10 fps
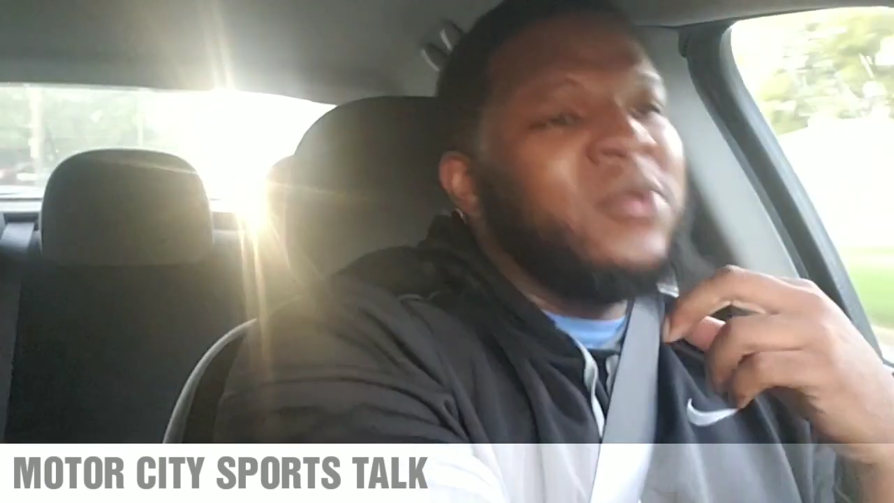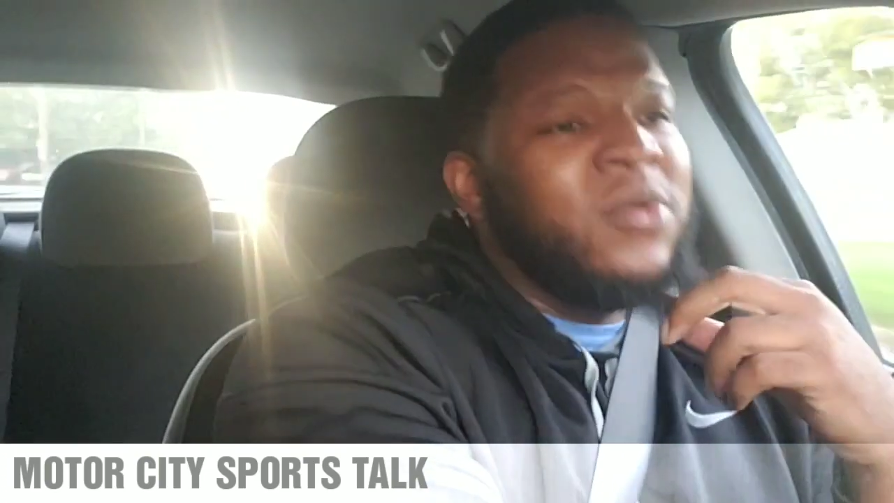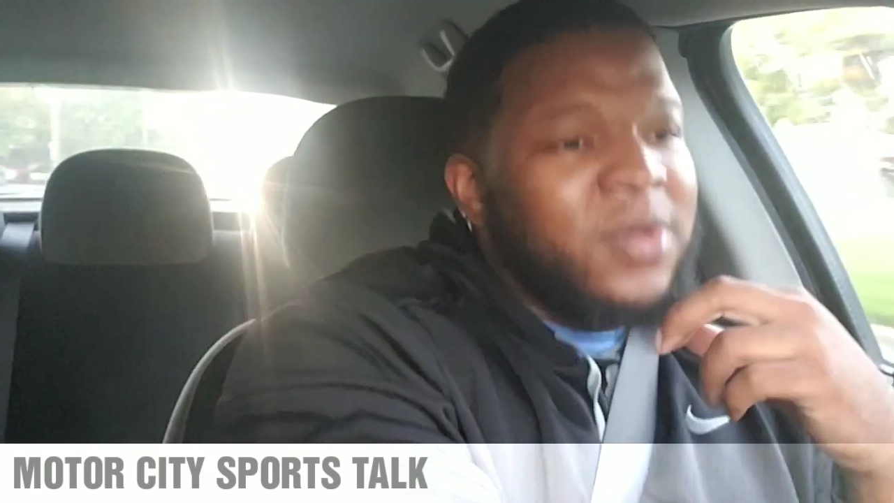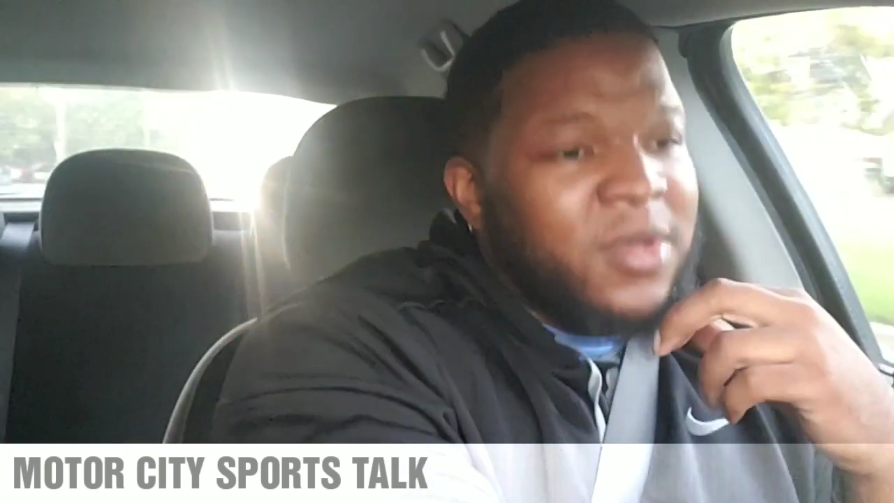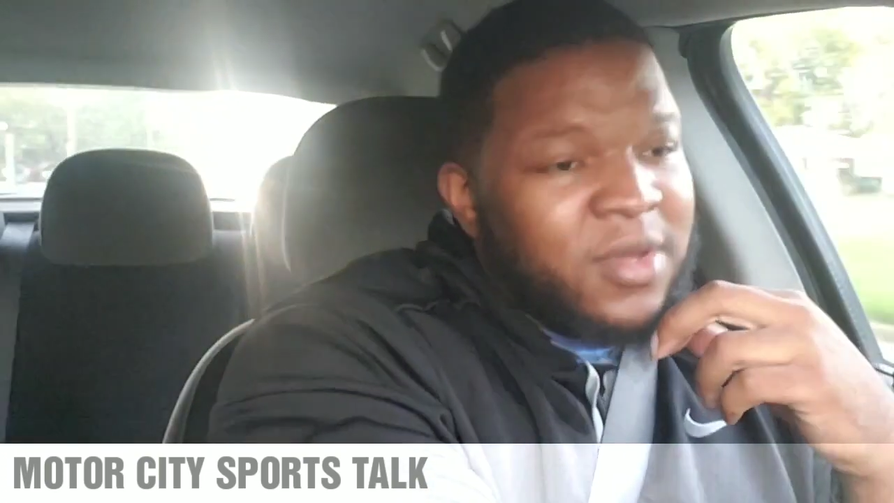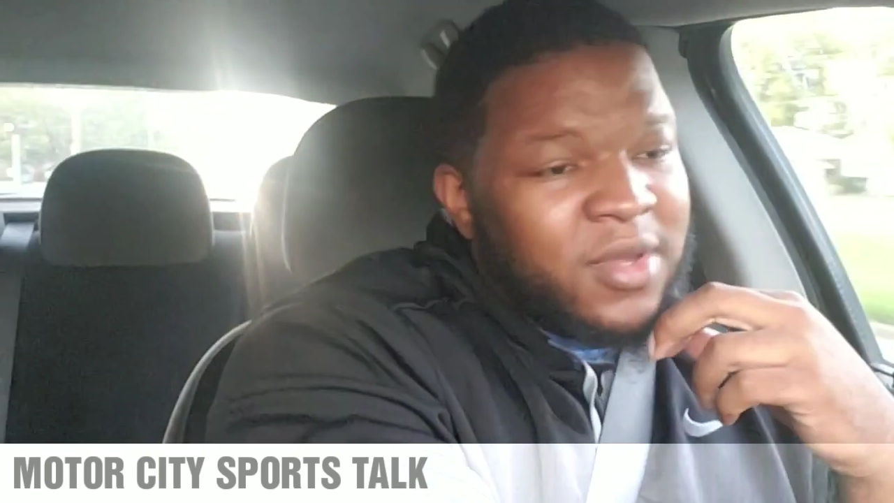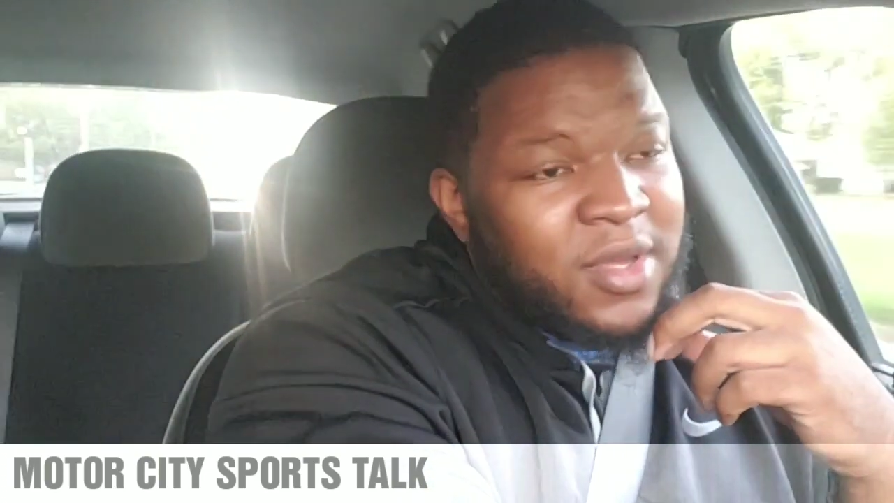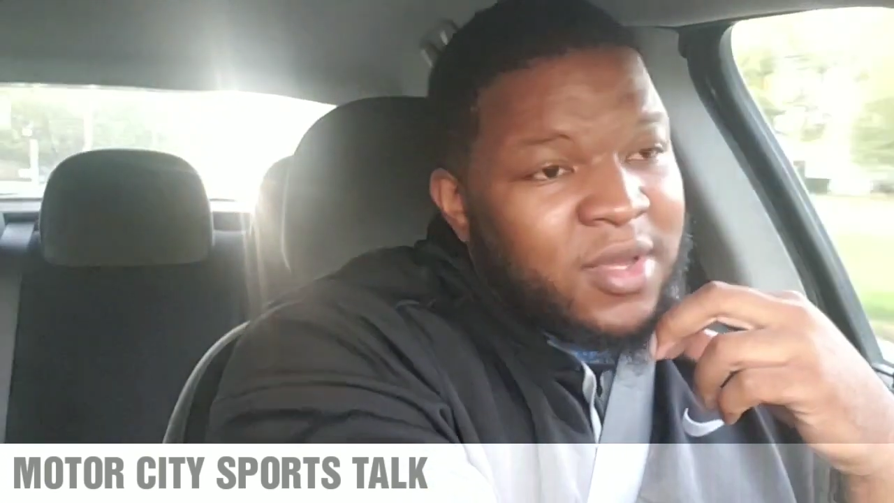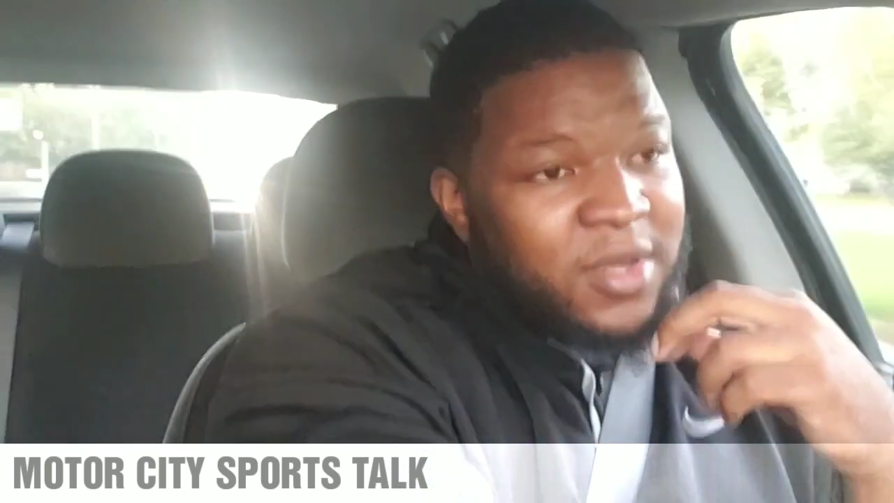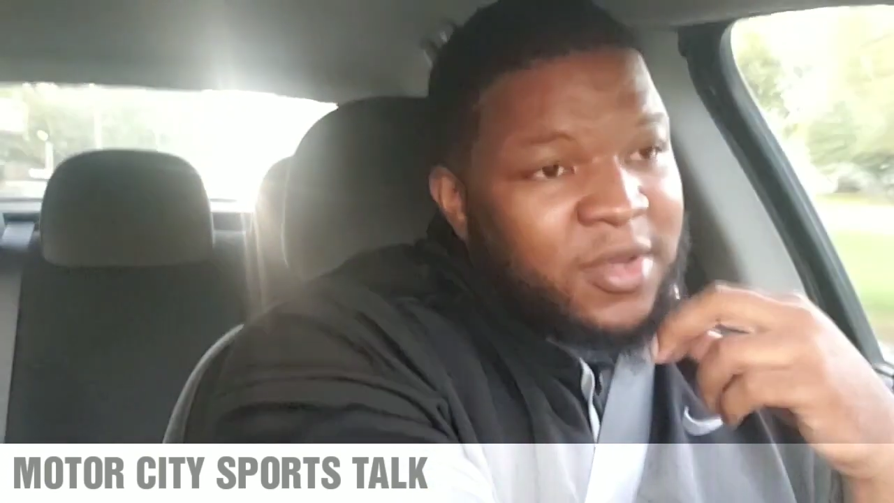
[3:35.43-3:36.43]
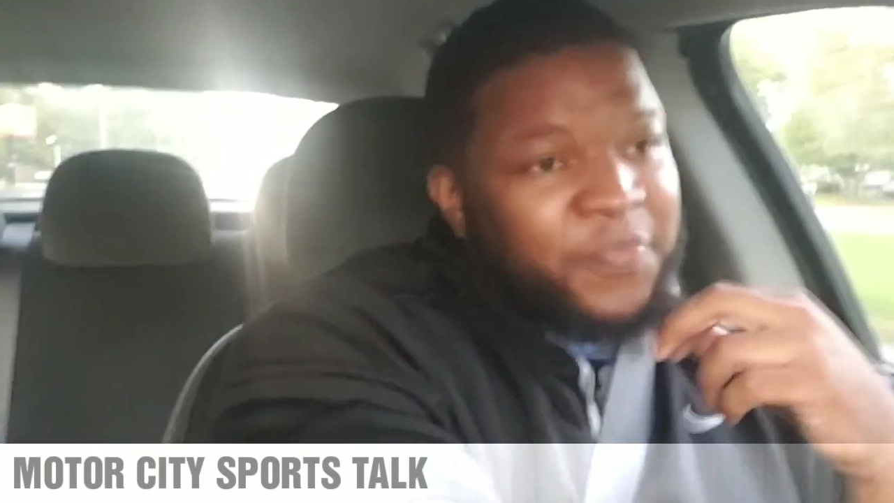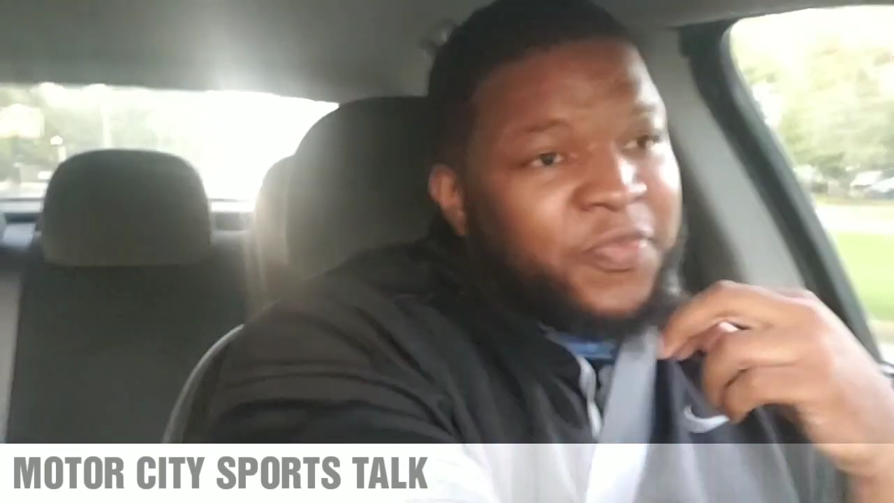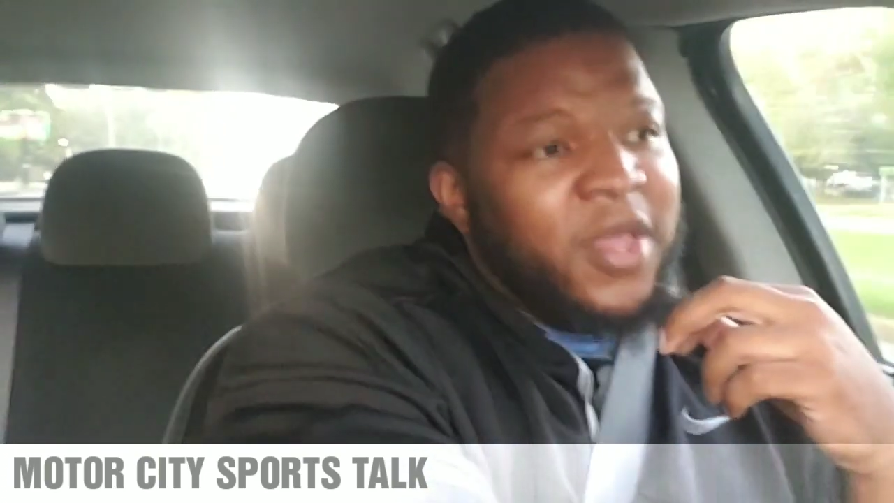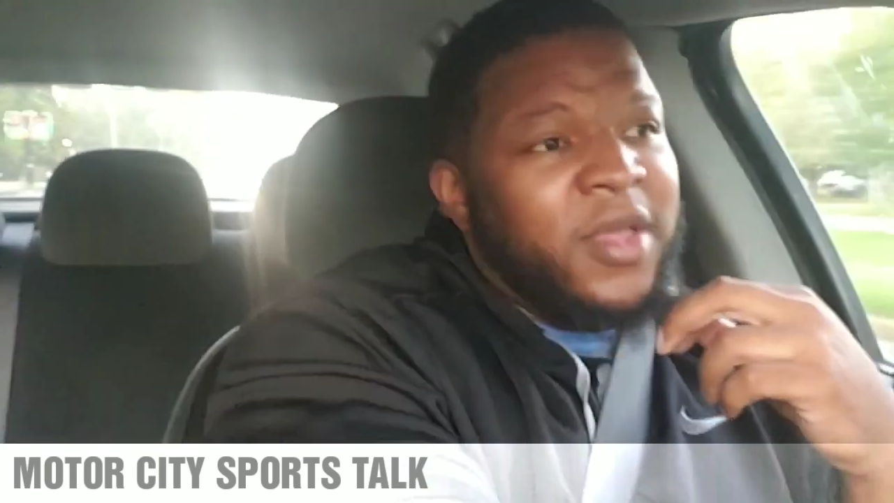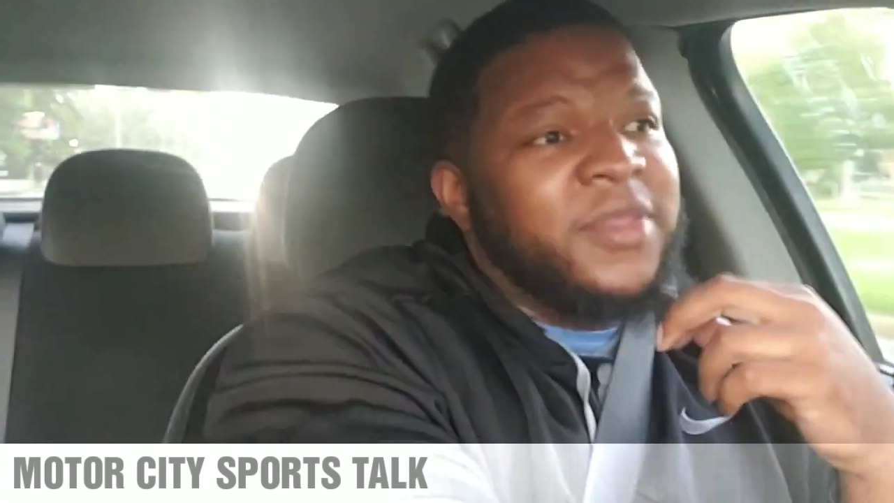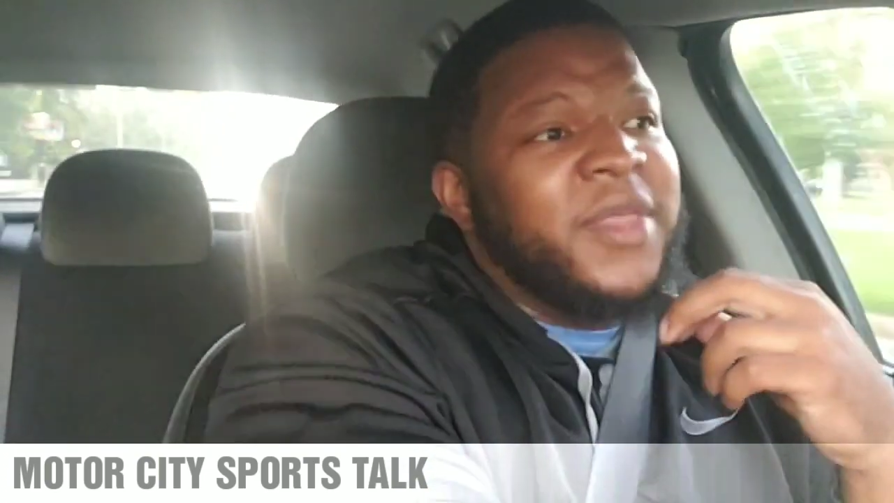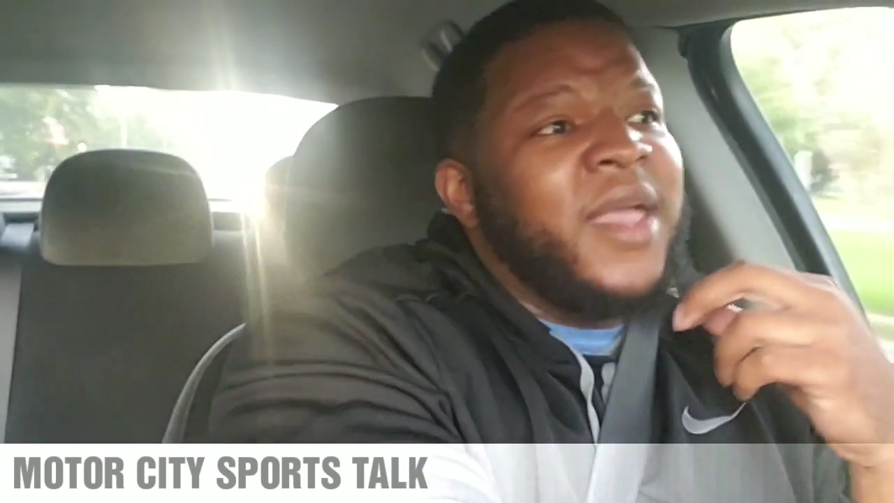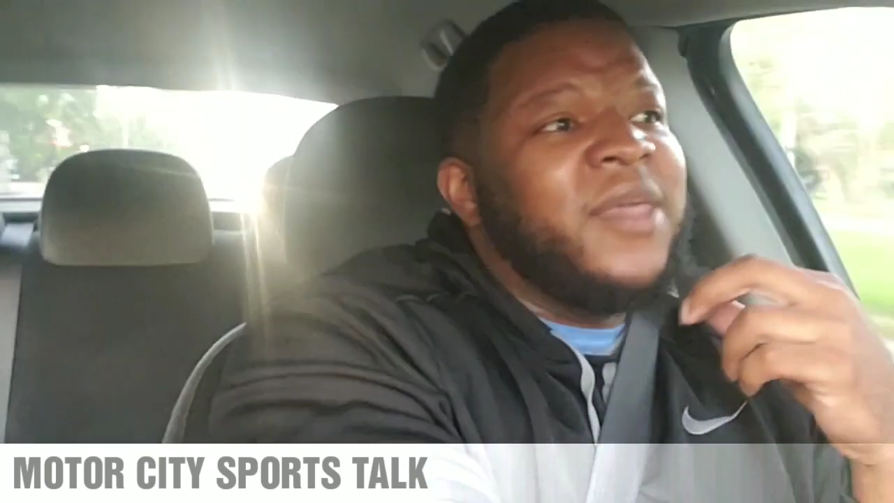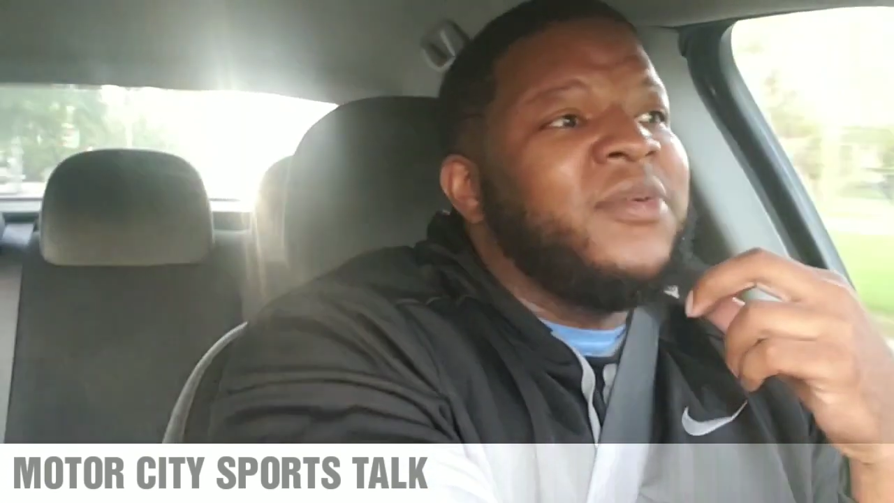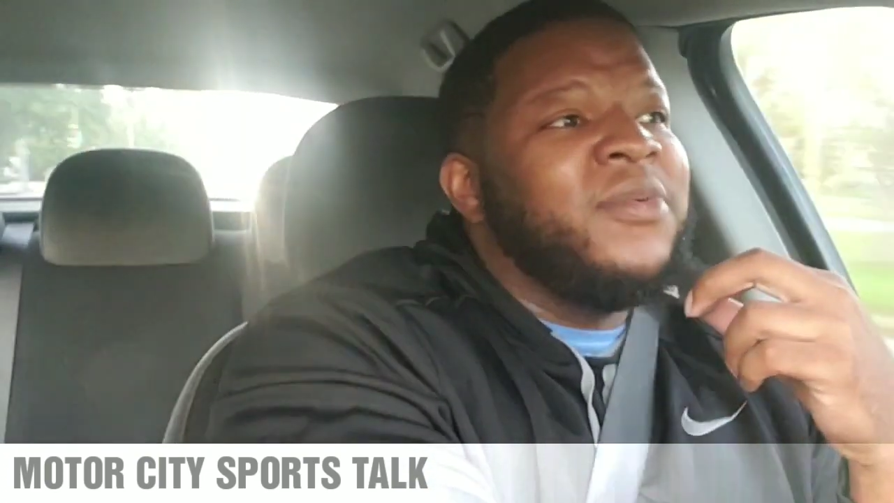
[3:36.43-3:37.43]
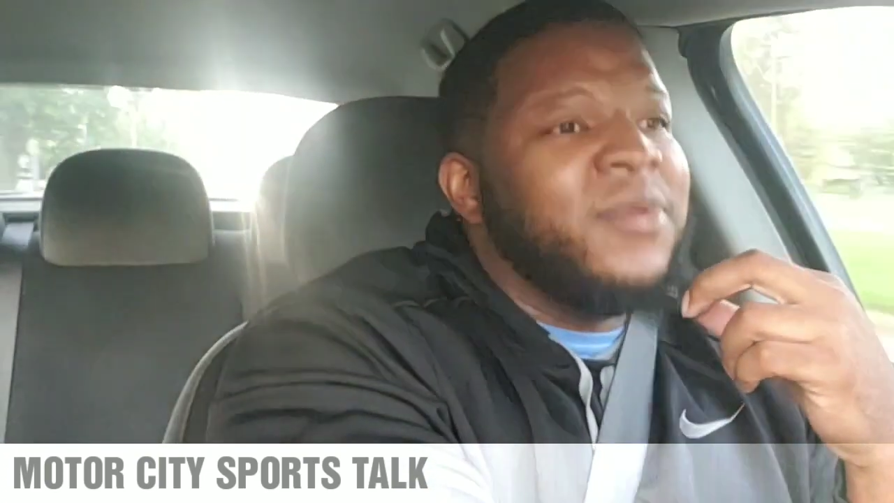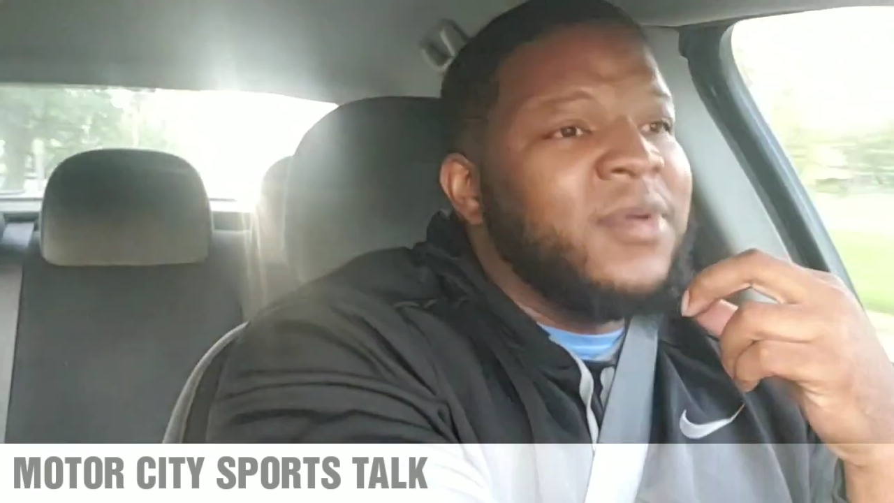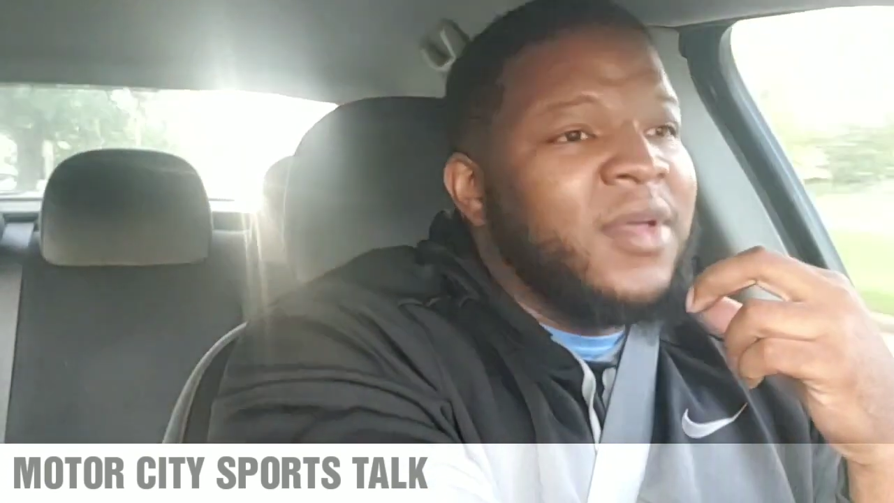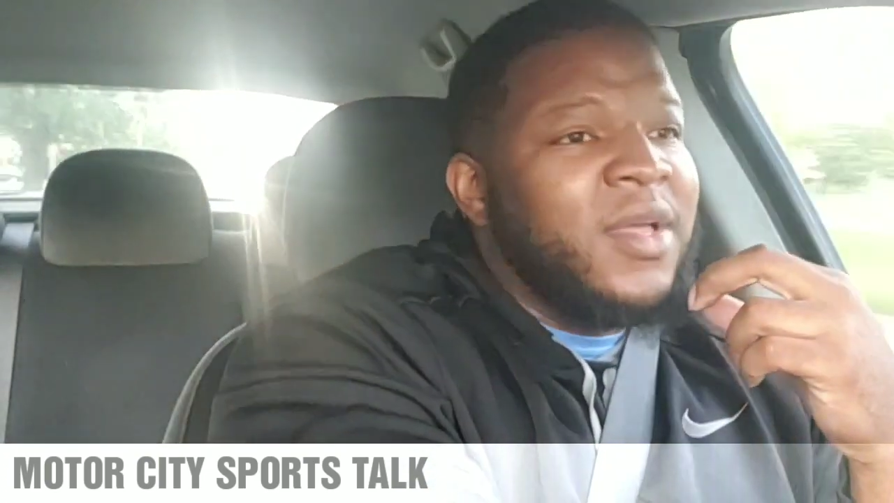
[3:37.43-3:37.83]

dude. Thank you.